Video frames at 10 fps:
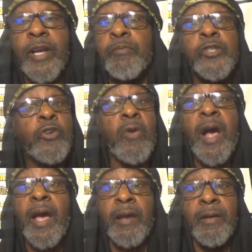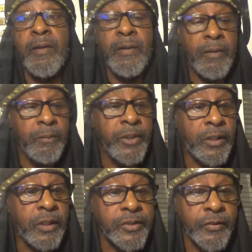that means cry,
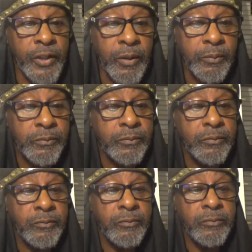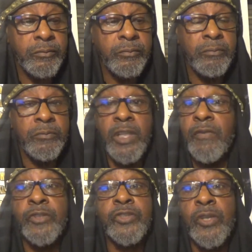because of him.
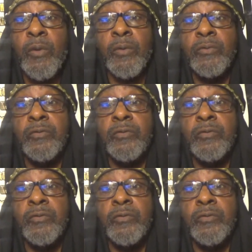Even so.